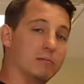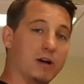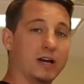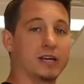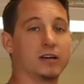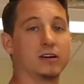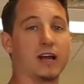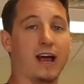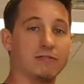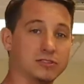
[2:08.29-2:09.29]
come by
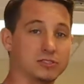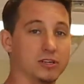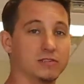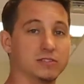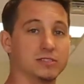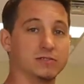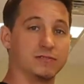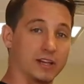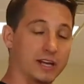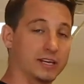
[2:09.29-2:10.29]
here after service and
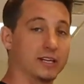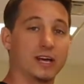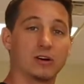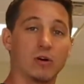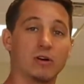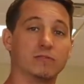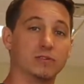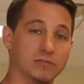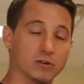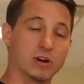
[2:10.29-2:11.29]
fill out a Connect card if
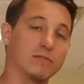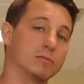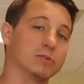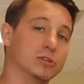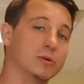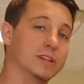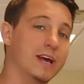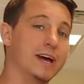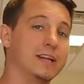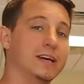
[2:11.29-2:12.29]
you feel comfortable doing
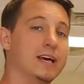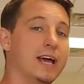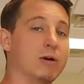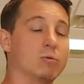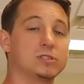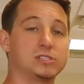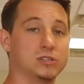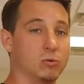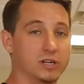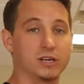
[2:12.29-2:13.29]
that, and we
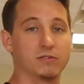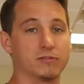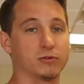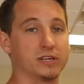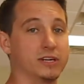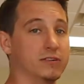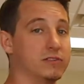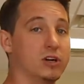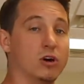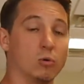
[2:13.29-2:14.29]
still want to give you a free
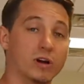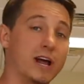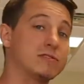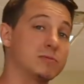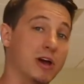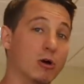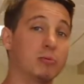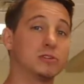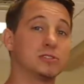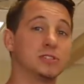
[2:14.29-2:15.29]
gift. We're going to have some
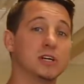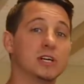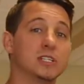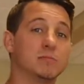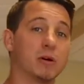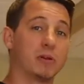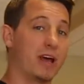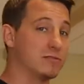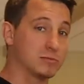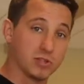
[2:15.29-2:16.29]
helpers to be able to
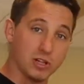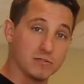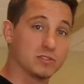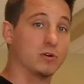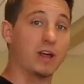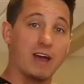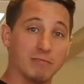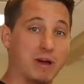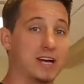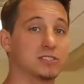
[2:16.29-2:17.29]
have some gloves on,
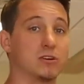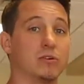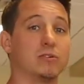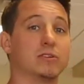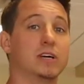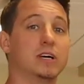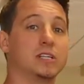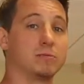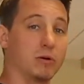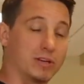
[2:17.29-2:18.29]
have masks on,
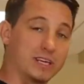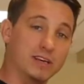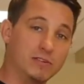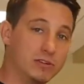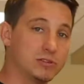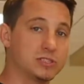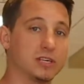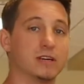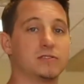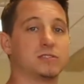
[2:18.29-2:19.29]
to be able to give you those
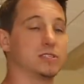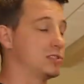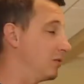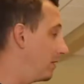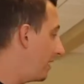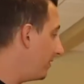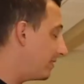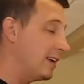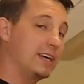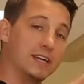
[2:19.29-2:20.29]
gifts. And so
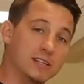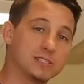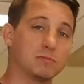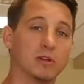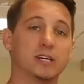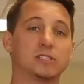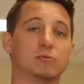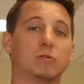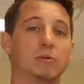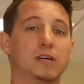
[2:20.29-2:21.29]
everything in this
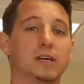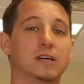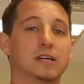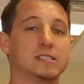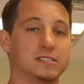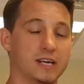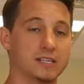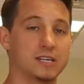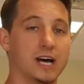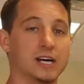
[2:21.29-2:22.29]
place will be
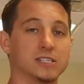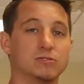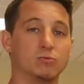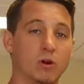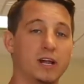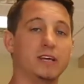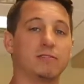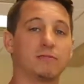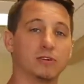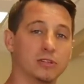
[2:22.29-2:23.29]
sanitized, ready
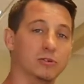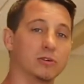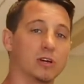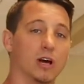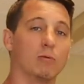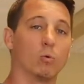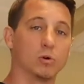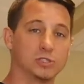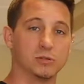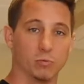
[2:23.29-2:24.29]
for you to come
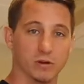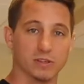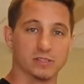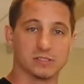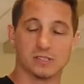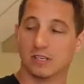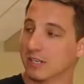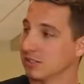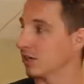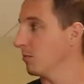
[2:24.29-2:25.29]
worship with us.
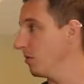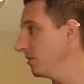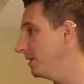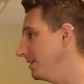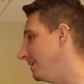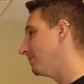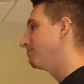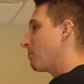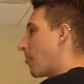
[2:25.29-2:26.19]
So come on in here.